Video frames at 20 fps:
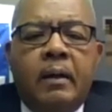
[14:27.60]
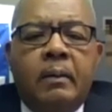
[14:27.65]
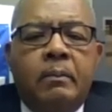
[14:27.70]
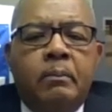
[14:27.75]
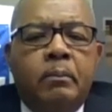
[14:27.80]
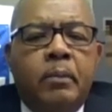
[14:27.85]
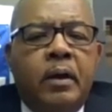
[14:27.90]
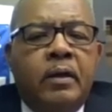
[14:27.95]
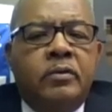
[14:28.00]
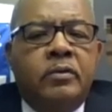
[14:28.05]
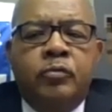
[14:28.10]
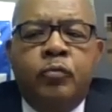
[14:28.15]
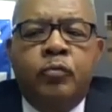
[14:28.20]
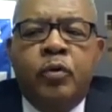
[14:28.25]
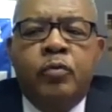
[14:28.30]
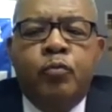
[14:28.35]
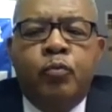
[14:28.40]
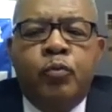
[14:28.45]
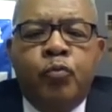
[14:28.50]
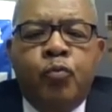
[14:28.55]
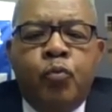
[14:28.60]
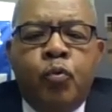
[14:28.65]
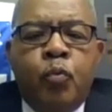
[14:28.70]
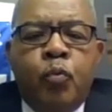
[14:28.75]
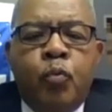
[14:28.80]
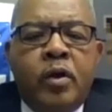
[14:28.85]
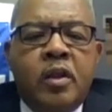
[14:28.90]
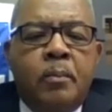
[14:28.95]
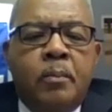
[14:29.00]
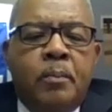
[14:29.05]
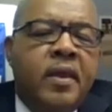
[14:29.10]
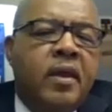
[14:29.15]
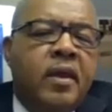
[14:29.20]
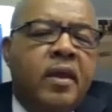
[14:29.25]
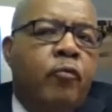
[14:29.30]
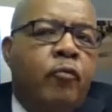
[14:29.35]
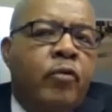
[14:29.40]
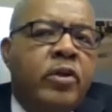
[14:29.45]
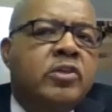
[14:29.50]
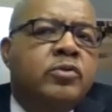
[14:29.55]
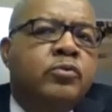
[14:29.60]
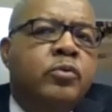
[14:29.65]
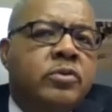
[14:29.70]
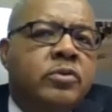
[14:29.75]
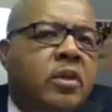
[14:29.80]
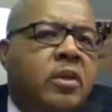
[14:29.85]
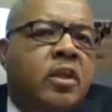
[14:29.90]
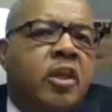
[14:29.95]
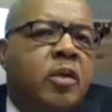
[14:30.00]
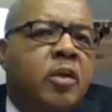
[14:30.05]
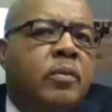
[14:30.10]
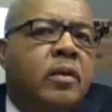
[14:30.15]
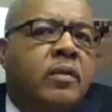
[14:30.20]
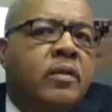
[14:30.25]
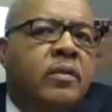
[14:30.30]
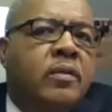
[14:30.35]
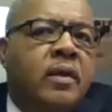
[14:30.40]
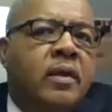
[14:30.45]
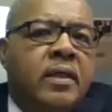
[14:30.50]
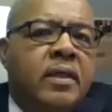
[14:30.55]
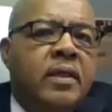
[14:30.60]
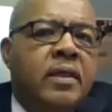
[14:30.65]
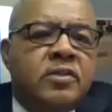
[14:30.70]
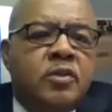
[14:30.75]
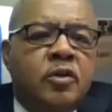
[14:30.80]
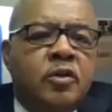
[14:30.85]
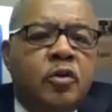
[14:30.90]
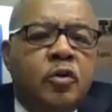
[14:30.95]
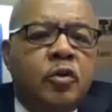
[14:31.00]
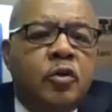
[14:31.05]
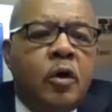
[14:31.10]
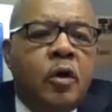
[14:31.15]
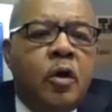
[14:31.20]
but we want to be a resource to the community, and so